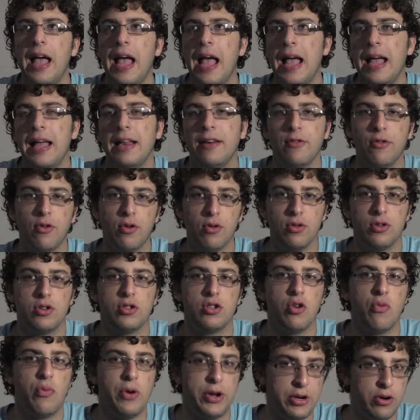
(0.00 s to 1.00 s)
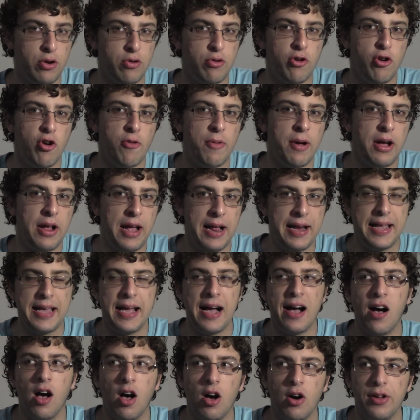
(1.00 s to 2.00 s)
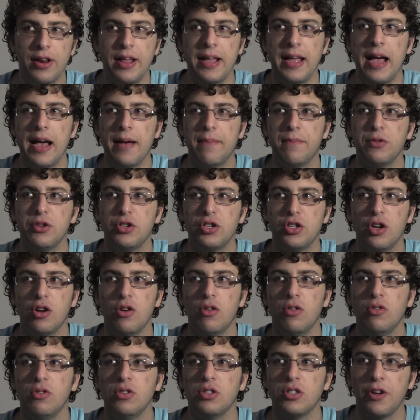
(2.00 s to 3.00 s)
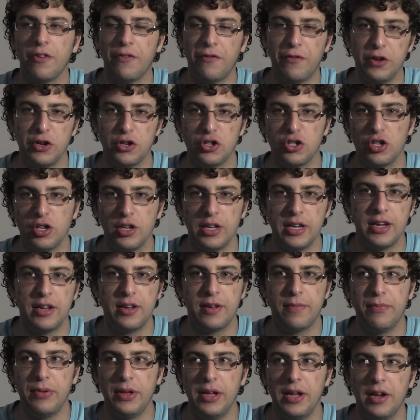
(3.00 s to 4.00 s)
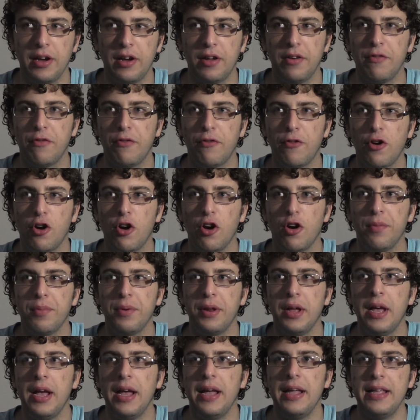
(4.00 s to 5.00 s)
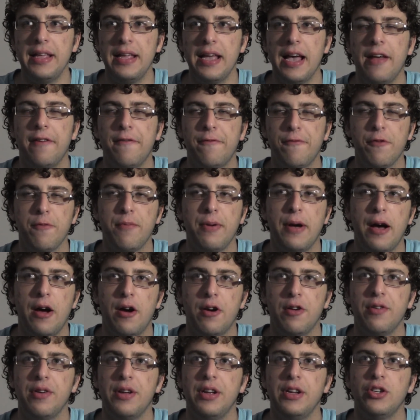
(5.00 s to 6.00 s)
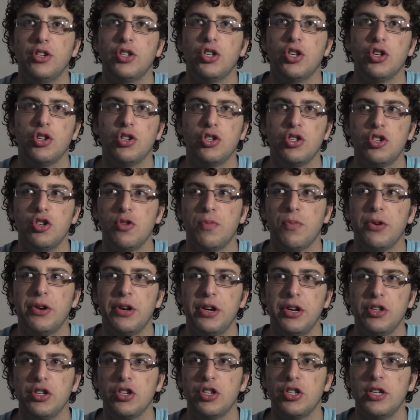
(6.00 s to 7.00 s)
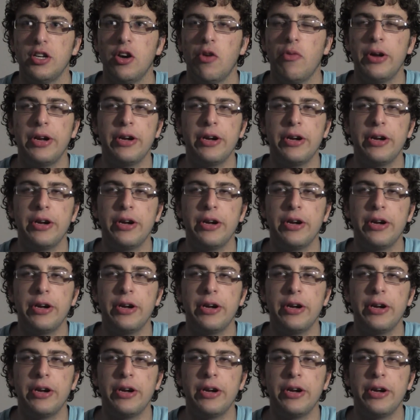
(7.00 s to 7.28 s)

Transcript: And also, we don't know about any holiday episodes officially being confirmed yet for Power Rangers Super Ninja Steel.